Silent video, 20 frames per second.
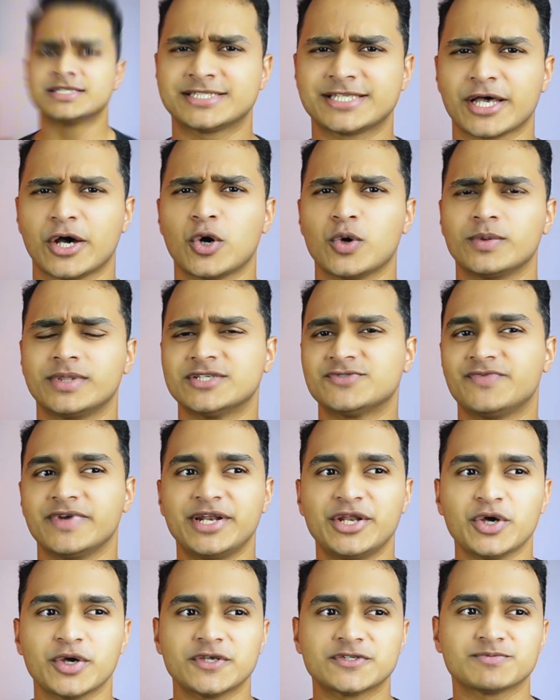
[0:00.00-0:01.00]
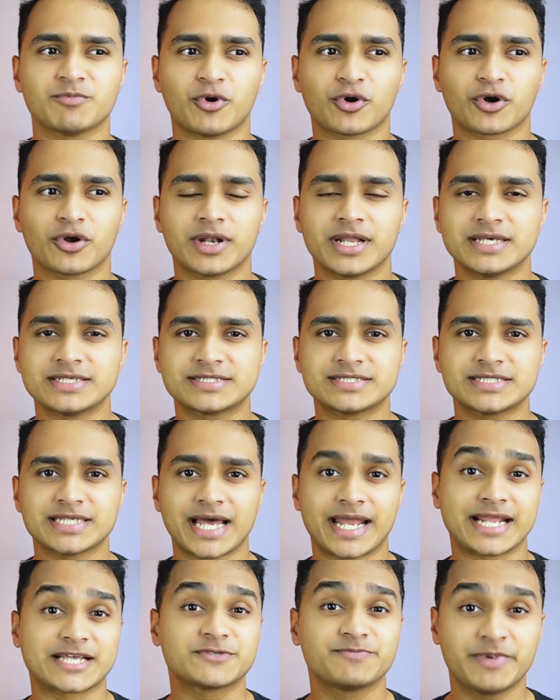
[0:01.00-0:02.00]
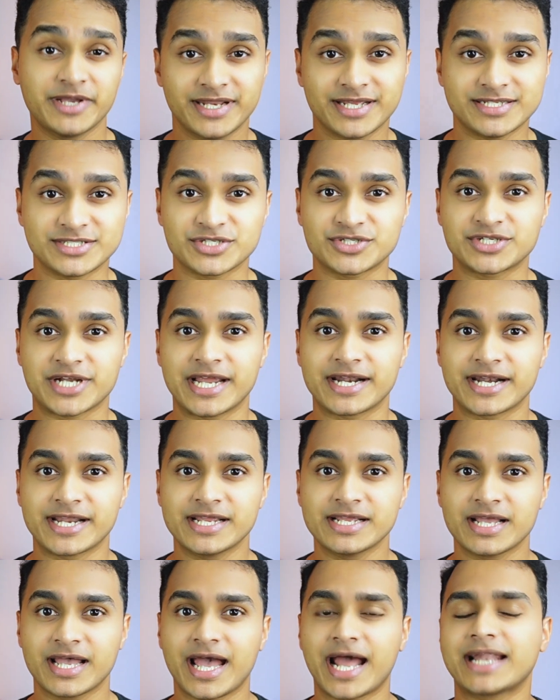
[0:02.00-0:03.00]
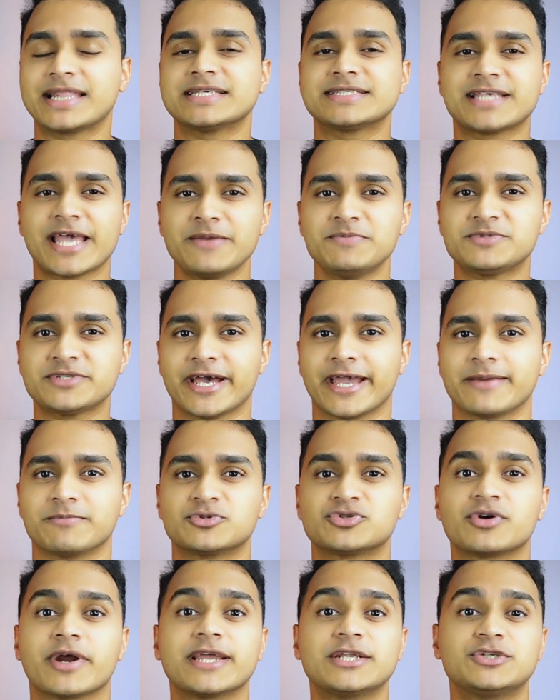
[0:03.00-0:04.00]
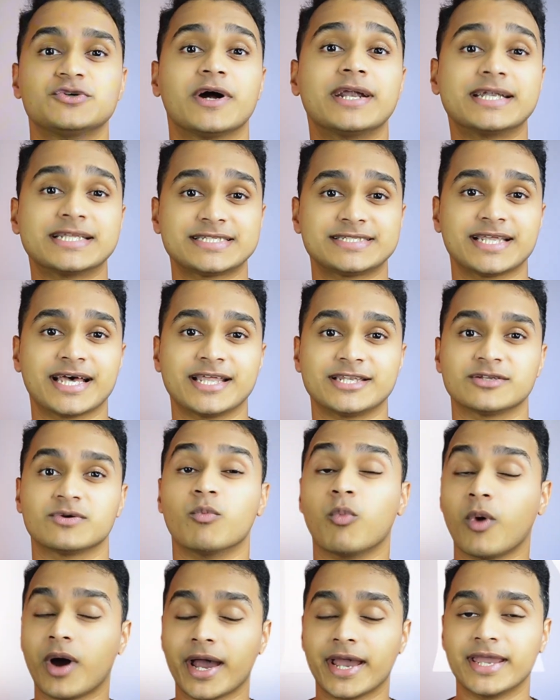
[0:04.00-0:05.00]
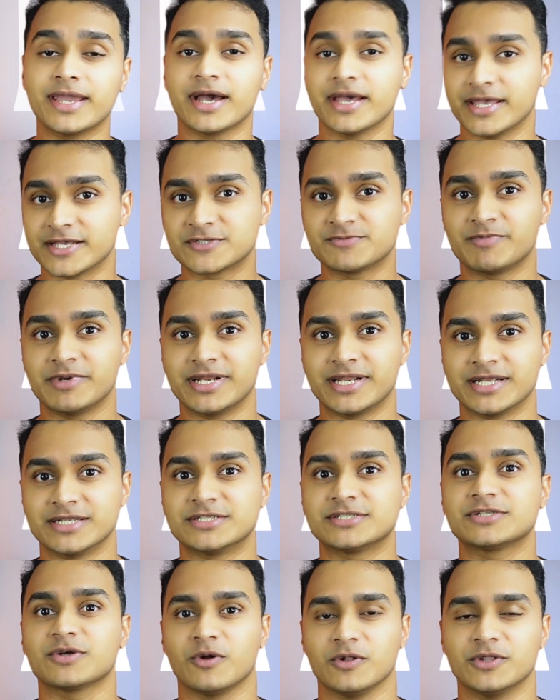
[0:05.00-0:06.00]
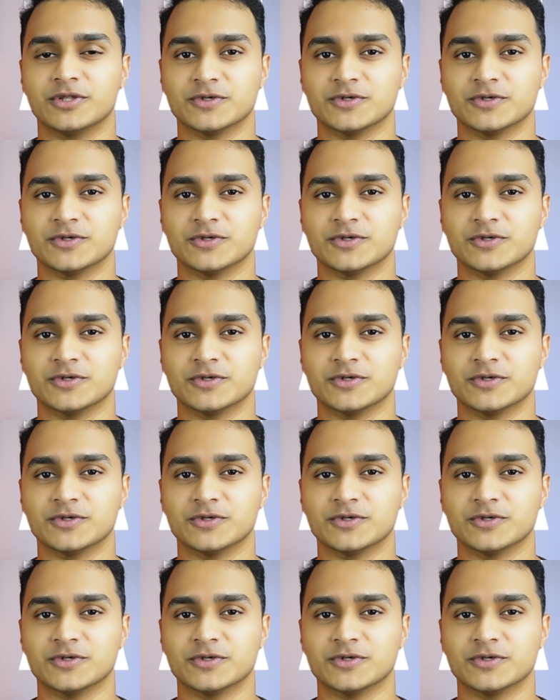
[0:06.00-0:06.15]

So this video is more or less an experience sharing, at the same time trying to understand why I experienced all